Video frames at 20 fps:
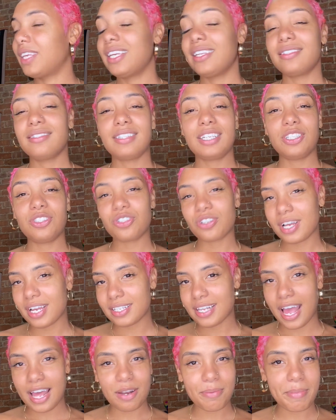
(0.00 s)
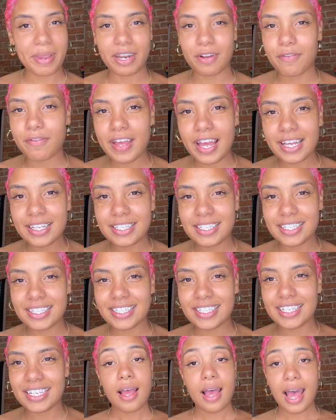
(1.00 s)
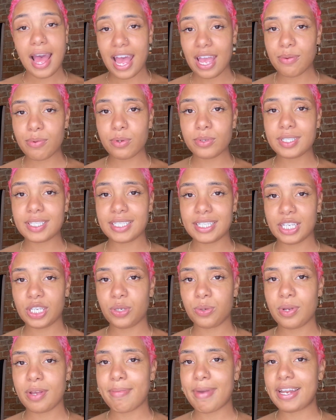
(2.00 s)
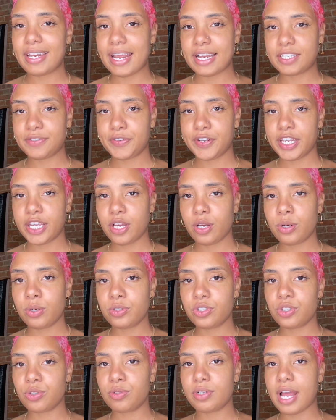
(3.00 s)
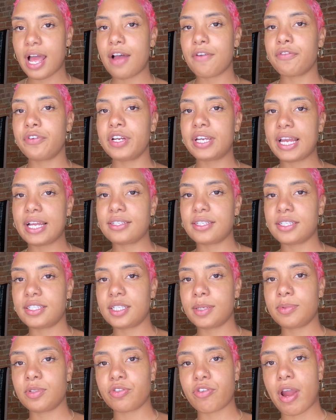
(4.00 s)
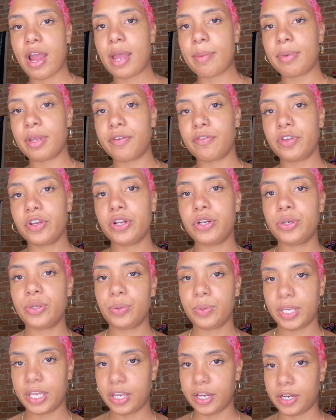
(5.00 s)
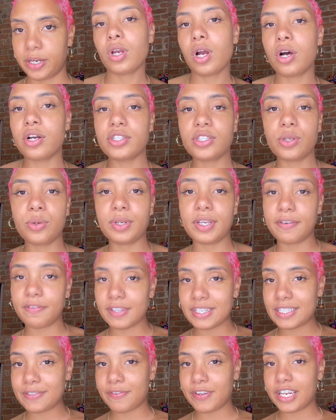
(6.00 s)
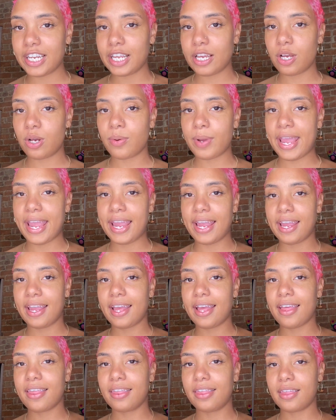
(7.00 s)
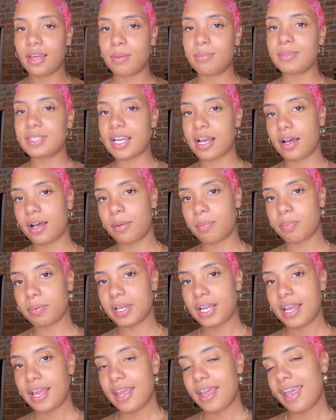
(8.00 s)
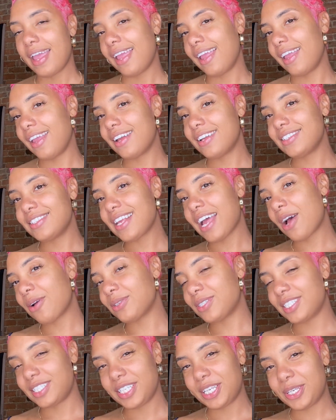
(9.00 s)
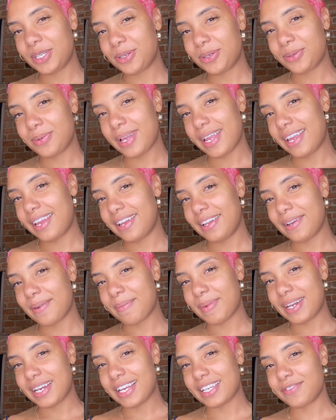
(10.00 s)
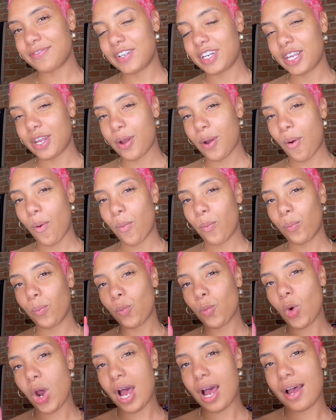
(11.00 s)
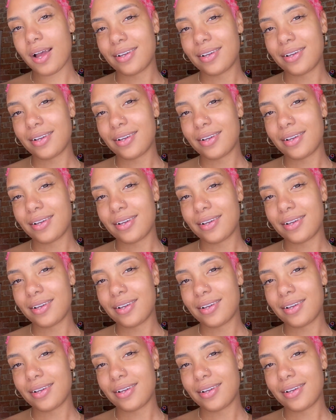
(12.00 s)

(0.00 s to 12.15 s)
teach you guys how to manifest. I will see you in my next video. Do not forget to subscribe if you're new here. Also give this video a thumbs up and I'll see you in my next video. Mwah.